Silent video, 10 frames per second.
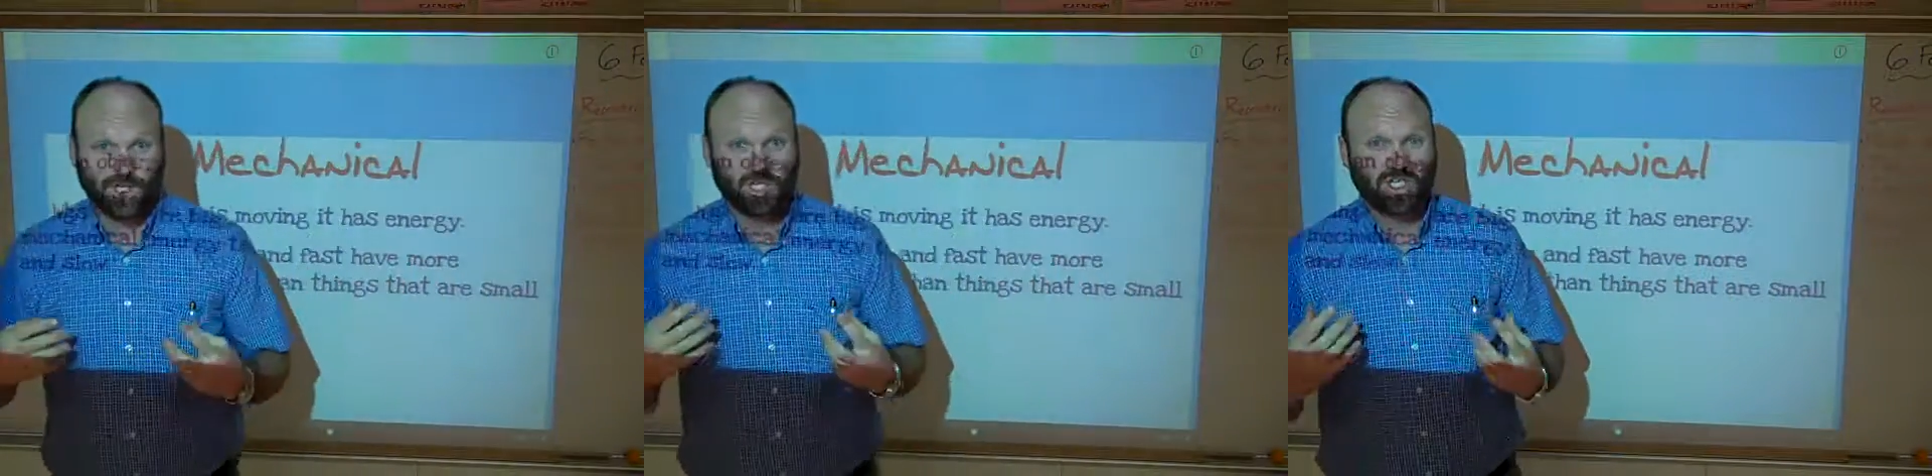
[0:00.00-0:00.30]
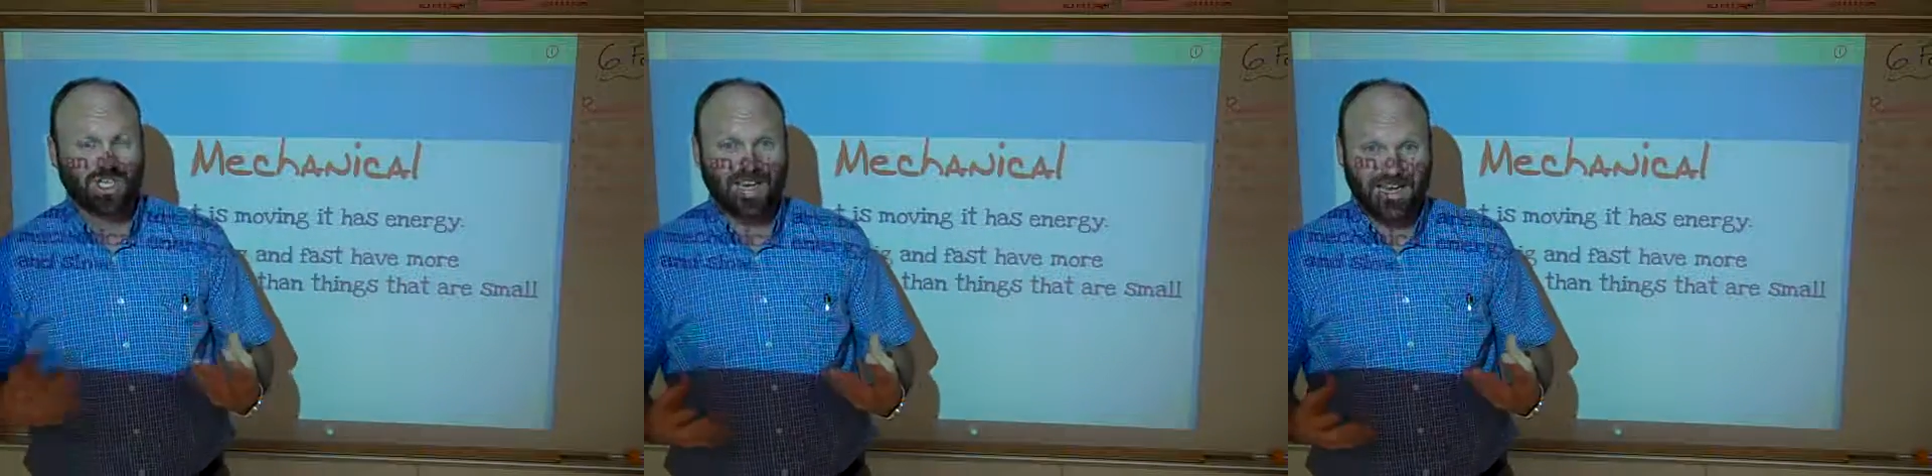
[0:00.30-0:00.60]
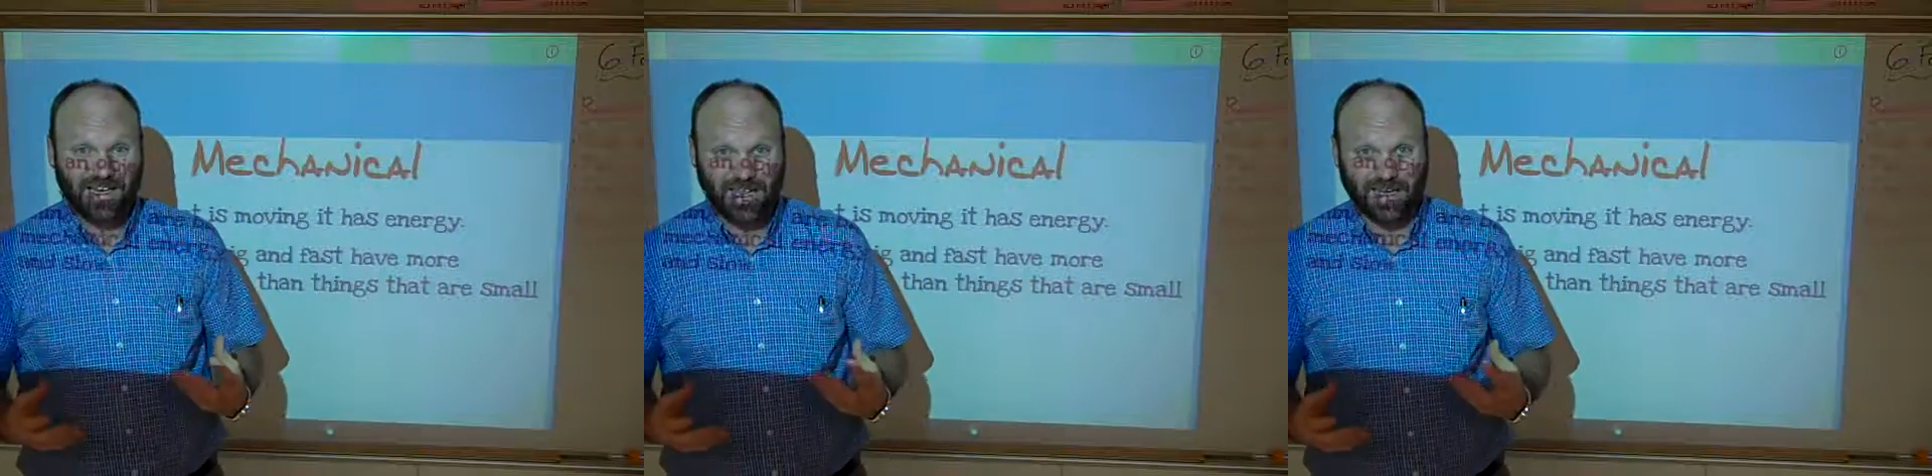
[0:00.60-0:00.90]

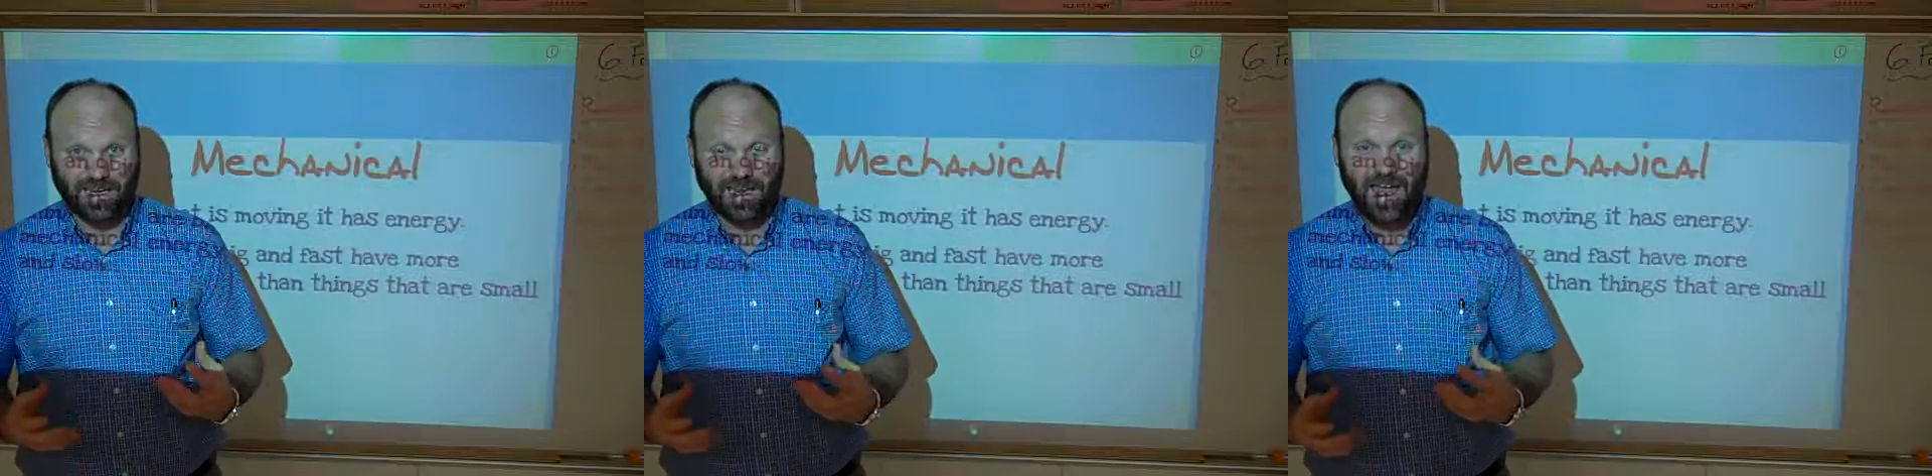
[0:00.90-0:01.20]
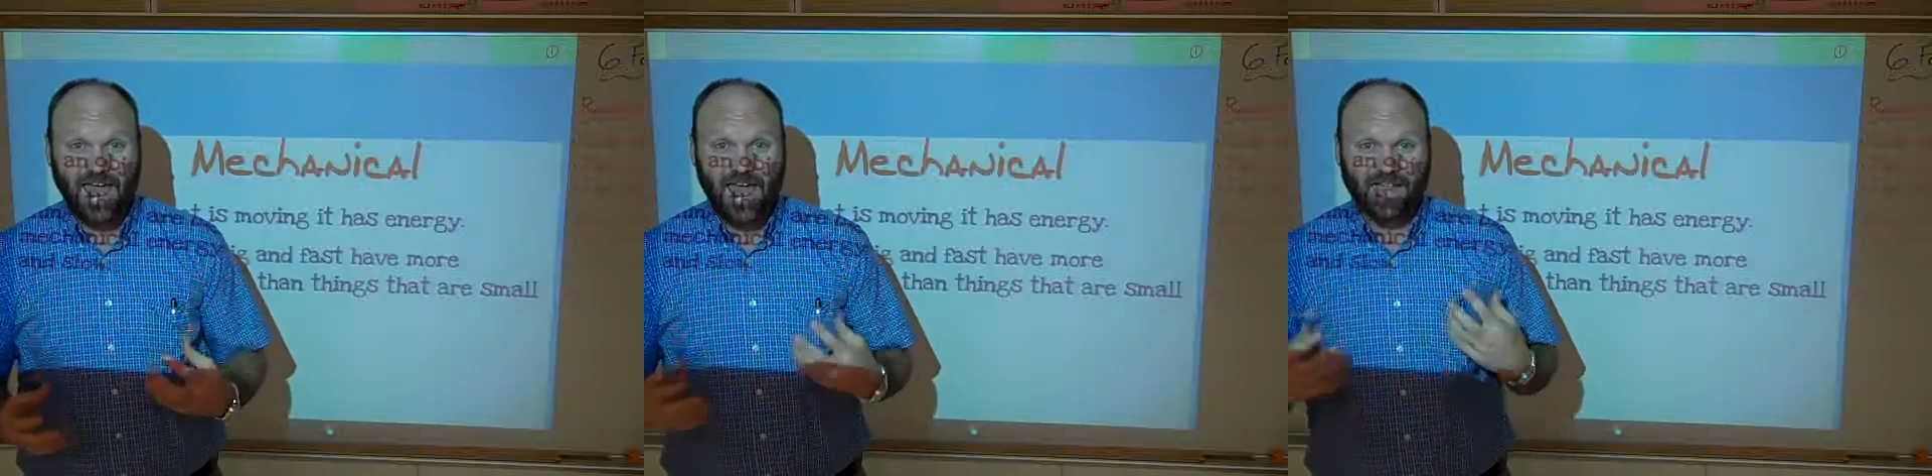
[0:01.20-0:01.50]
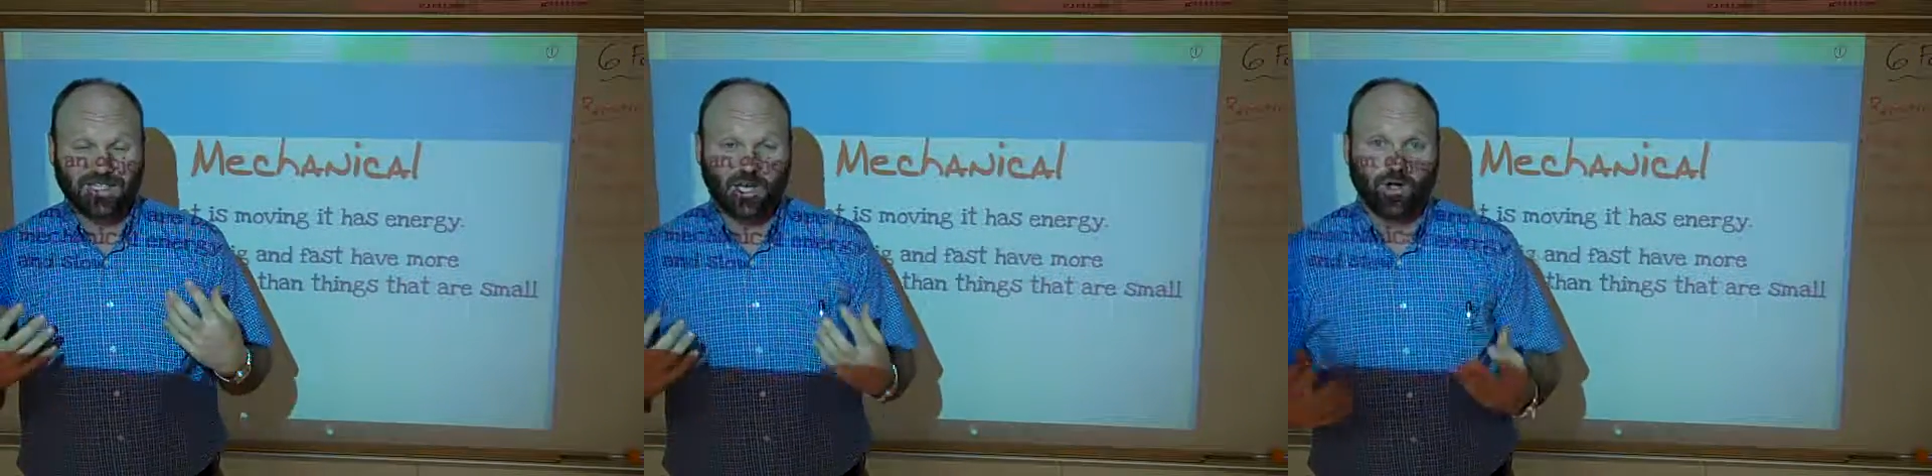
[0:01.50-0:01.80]
machine in it,
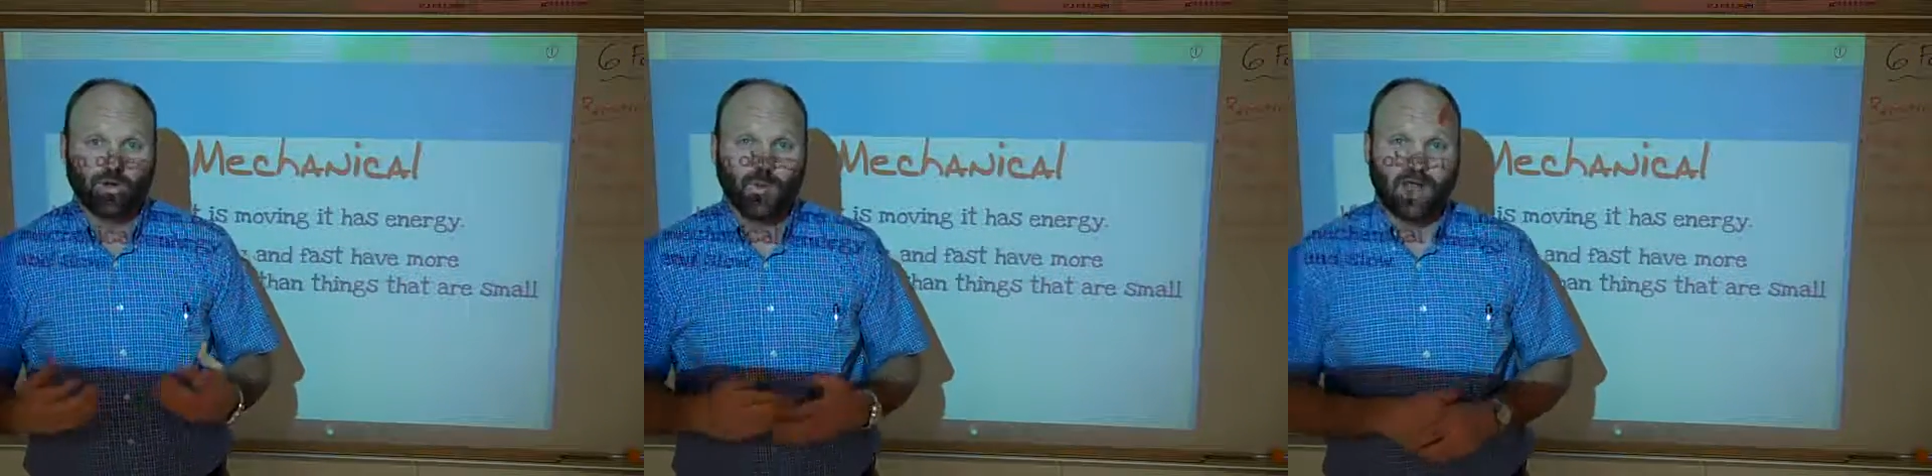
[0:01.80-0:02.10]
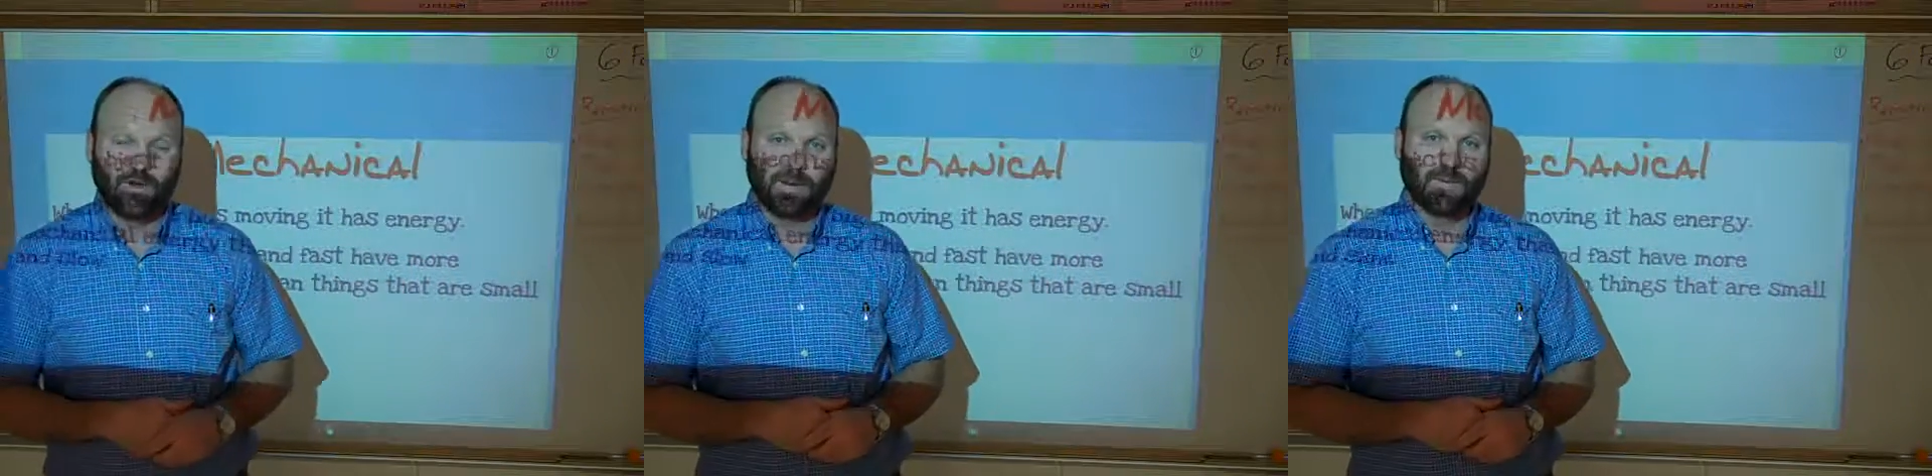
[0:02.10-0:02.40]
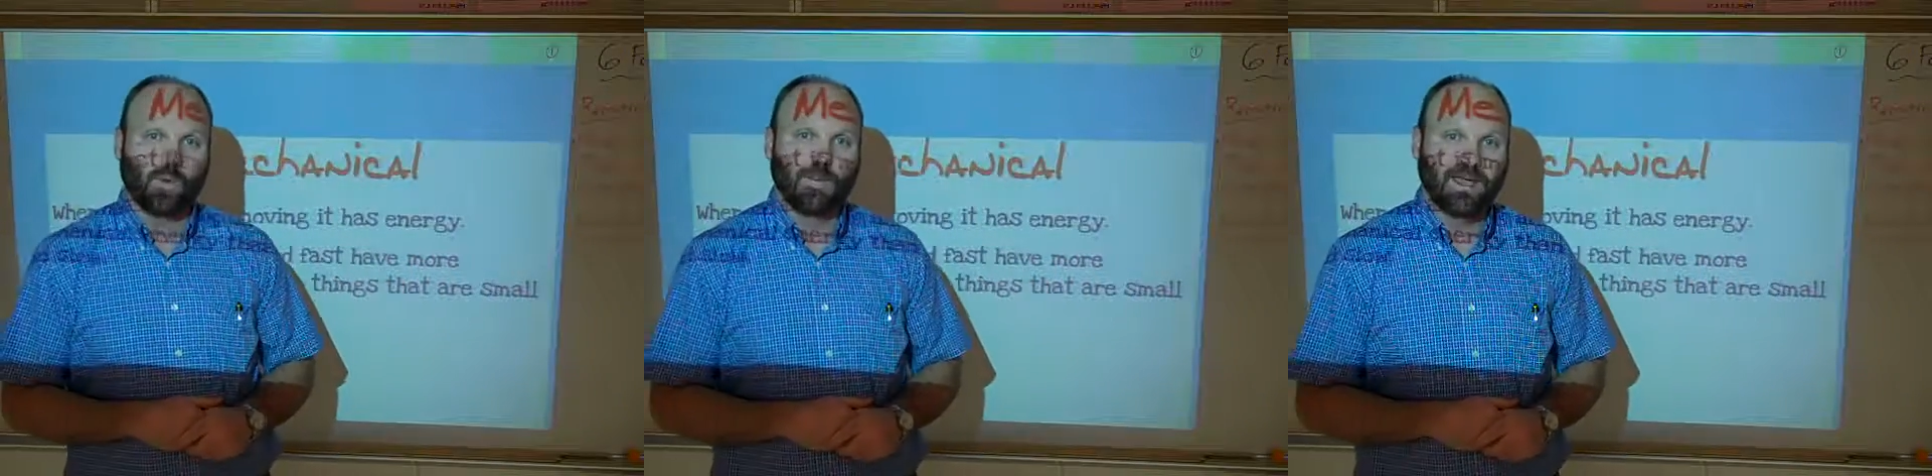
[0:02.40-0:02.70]
and that's a good way to
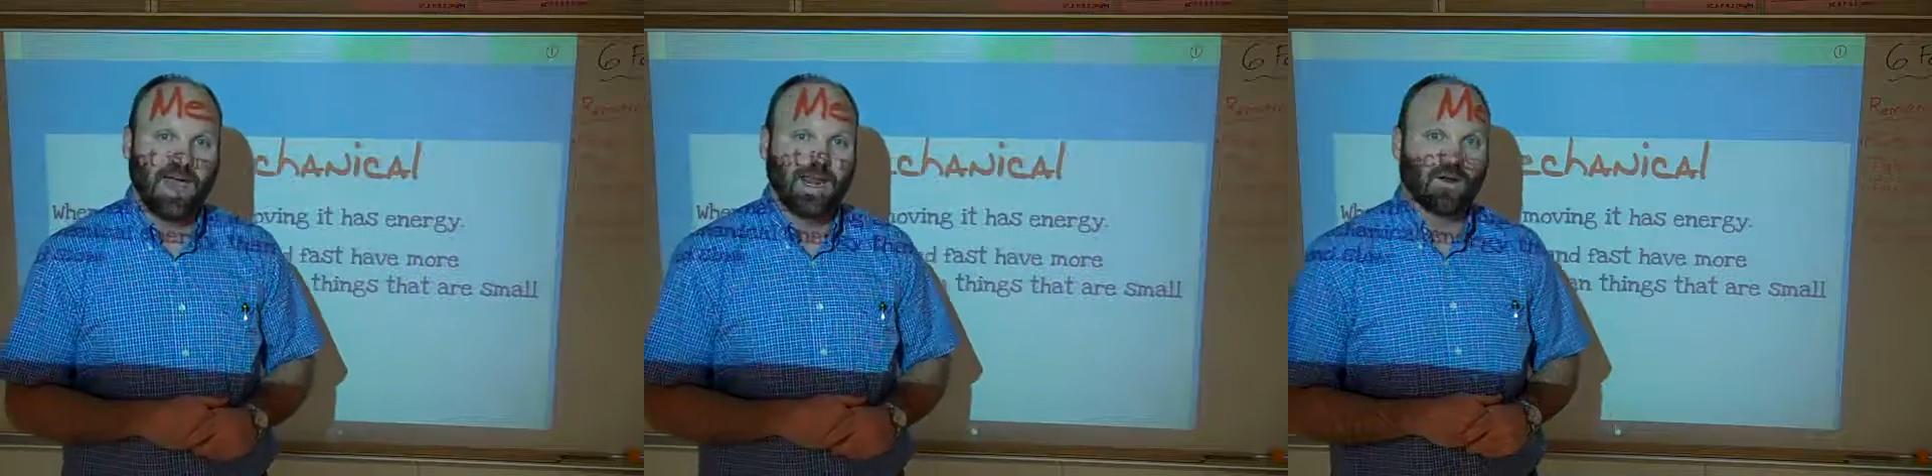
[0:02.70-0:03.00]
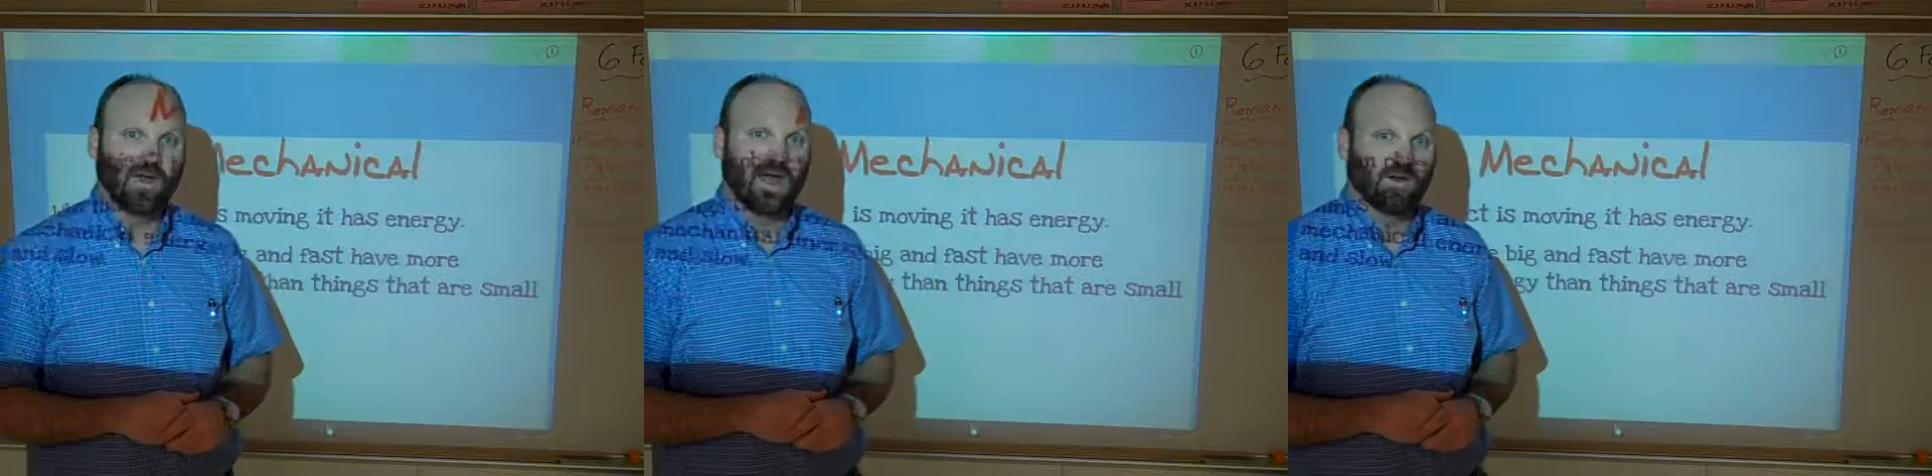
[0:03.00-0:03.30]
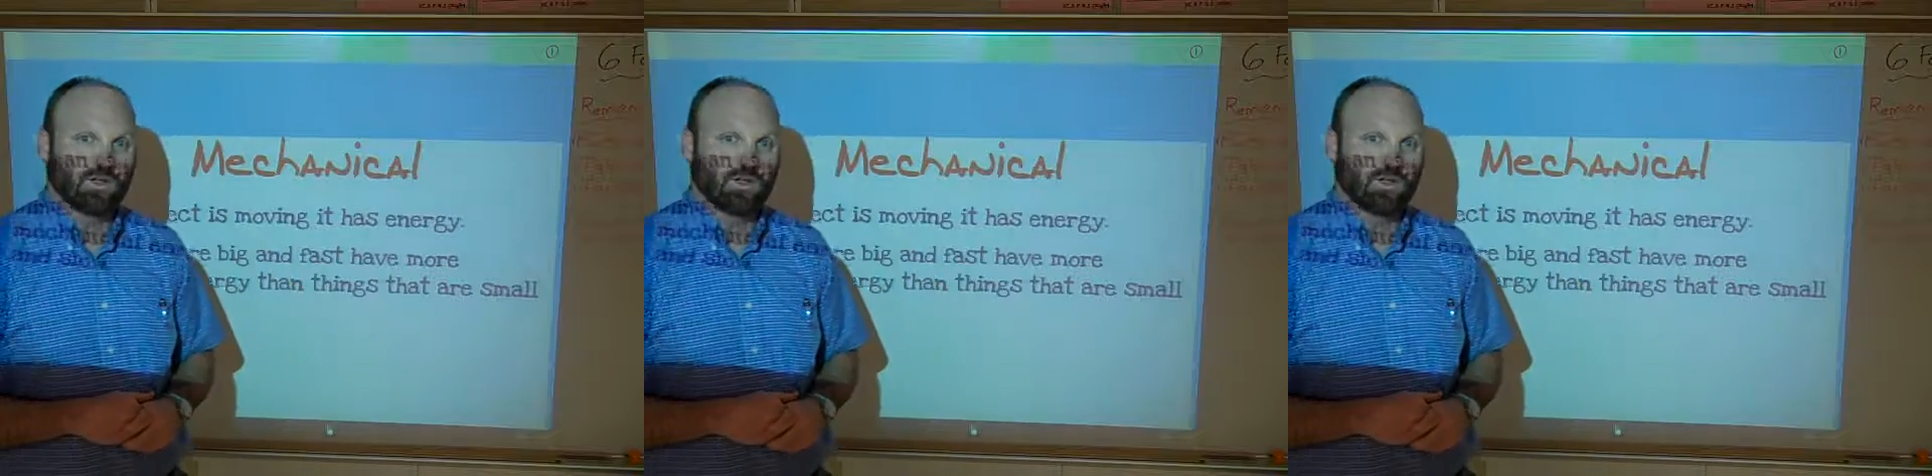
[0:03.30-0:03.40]
remember what mechanical